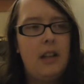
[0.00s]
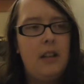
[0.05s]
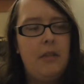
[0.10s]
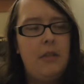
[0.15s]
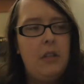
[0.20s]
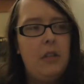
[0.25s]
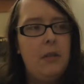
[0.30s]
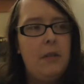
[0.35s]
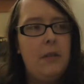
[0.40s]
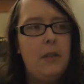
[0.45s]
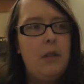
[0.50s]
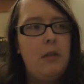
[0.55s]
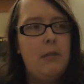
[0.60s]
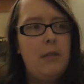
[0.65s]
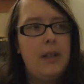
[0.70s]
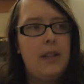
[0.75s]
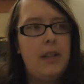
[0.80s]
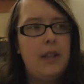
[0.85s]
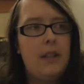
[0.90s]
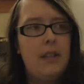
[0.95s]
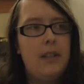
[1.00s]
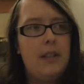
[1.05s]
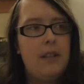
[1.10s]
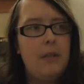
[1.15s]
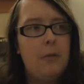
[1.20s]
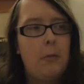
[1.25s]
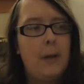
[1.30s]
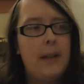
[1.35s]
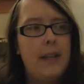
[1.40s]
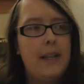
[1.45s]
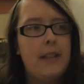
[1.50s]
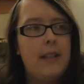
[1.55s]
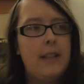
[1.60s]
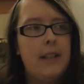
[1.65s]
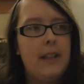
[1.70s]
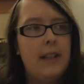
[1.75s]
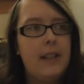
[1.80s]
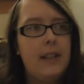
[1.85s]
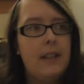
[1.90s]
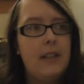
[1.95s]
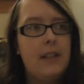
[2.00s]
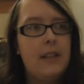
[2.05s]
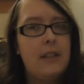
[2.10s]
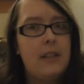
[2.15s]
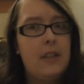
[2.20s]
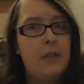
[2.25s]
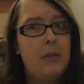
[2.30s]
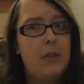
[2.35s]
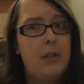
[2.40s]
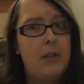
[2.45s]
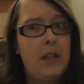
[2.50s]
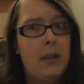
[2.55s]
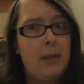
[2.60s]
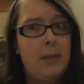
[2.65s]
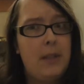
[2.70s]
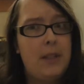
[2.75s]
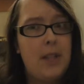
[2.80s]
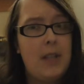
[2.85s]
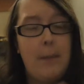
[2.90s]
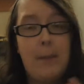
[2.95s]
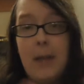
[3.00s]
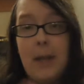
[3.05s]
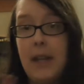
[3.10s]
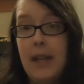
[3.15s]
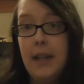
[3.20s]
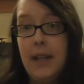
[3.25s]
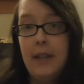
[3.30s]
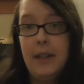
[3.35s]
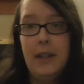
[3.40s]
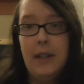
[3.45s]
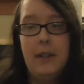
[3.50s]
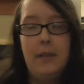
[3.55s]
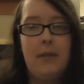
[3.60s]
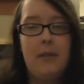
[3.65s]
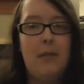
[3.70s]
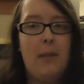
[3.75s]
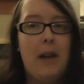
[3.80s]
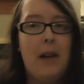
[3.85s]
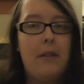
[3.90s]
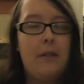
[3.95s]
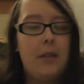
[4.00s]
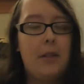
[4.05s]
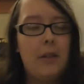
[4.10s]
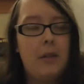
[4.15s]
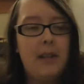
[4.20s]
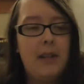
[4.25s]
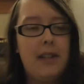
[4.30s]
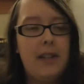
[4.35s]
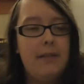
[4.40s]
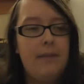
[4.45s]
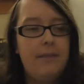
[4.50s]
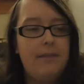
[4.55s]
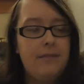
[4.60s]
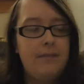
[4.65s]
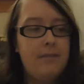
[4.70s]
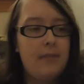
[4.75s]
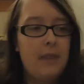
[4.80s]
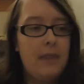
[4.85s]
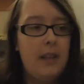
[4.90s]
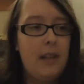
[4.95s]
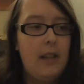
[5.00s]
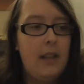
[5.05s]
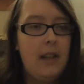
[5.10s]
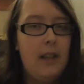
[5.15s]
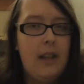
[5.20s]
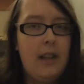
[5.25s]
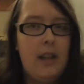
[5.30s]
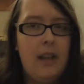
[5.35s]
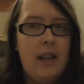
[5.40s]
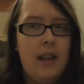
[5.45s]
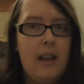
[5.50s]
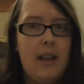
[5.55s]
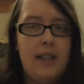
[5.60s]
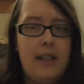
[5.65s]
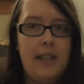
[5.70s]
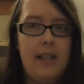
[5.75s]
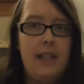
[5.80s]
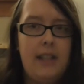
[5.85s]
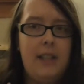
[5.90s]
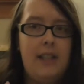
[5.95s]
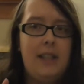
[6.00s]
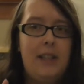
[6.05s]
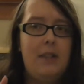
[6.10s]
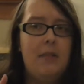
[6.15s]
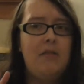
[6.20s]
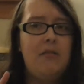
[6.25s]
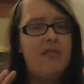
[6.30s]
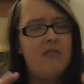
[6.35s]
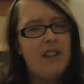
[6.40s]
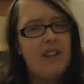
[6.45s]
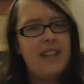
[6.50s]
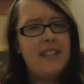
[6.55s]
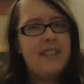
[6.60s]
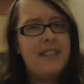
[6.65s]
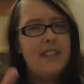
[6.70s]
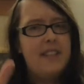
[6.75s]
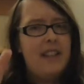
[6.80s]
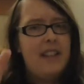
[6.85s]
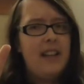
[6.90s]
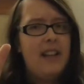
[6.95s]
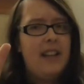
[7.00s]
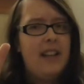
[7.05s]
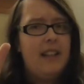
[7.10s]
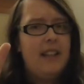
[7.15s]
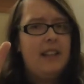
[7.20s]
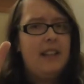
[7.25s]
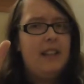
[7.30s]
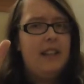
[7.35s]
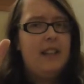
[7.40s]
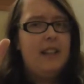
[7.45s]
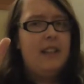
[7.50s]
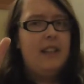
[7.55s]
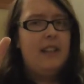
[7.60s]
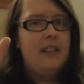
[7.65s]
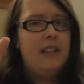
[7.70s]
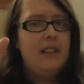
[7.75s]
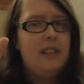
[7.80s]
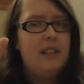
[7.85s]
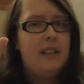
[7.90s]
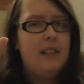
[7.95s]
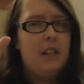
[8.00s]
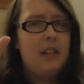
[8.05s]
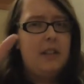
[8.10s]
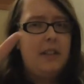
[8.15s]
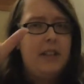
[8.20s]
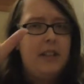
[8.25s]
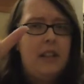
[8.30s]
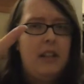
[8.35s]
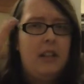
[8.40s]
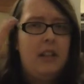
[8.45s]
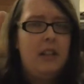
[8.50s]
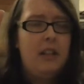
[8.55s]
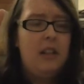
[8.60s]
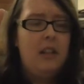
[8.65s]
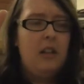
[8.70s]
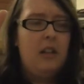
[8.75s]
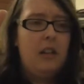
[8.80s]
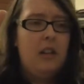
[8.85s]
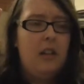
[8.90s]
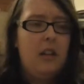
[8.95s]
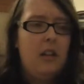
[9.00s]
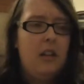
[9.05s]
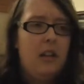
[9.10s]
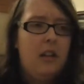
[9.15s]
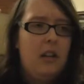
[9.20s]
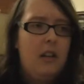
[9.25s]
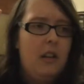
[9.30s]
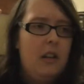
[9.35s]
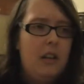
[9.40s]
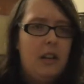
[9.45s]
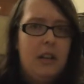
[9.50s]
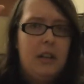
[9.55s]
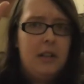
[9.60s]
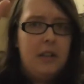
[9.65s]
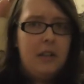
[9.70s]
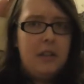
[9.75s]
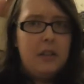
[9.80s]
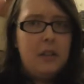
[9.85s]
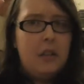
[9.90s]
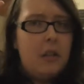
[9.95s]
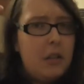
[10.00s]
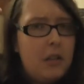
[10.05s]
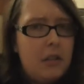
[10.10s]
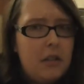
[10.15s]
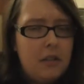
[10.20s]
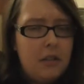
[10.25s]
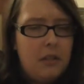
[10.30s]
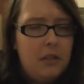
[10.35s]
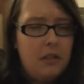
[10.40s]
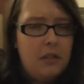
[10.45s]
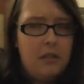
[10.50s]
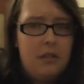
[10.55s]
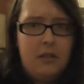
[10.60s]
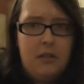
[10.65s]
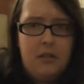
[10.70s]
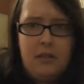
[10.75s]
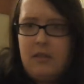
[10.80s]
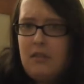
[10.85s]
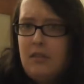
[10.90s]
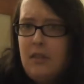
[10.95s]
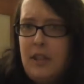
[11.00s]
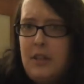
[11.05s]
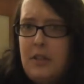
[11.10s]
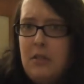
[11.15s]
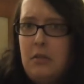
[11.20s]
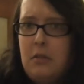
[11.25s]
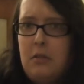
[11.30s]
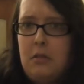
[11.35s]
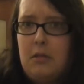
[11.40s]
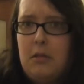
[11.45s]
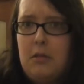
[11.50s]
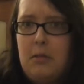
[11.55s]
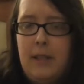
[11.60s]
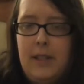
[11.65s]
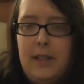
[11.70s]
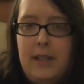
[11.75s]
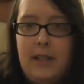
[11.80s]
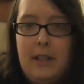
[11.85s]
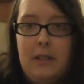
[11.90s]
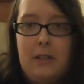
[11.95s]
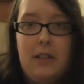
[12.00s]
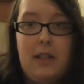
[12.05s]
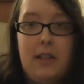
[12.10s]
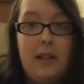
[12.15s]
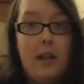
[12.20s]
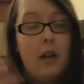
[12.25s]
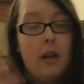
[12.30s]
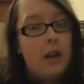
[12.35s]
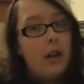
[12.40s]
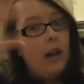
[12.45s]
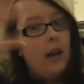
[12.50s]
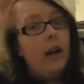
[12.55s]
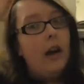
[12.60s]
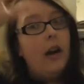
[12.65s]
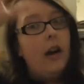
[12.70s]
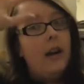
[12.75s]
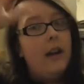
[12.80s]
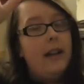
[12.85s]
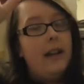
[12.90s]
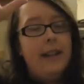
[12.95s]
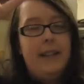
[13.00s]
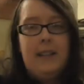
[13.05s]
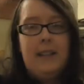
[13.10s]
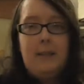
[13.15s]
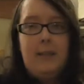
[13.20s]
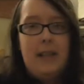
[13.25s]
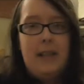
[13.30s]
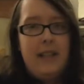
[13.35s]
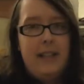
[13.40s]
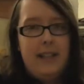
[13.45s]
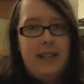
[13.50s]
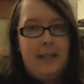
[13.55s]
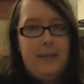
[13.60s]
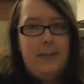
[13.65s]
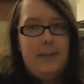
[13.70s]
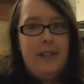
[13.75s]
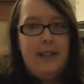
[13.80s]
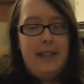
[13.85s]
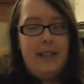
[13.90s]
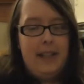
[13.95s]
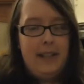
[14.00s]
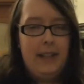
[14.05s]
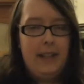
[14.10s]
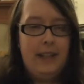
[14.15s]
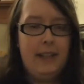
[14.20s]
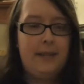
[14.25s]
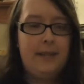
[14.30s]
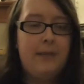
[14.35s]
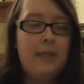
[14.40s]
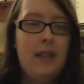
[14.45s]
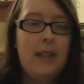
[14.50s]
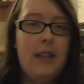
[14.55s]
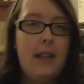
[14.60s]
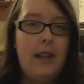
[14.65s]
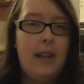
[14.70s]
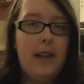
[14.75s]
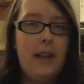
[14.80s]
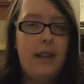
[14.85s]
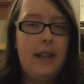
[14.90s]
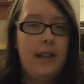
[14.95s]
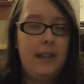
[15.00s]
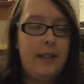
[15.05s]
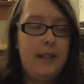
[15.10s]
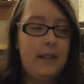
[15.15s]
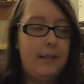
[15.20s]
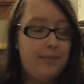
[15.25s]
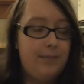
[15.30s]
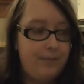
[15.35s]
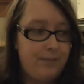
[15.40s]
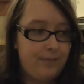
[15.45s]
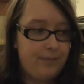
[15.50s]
after a few minutes of waiting, Stuart Thomas appeared from out of nowhere, and he raised his hand, going, "Hello, Rachel Sweet," and I was like, "Hi, it's me, and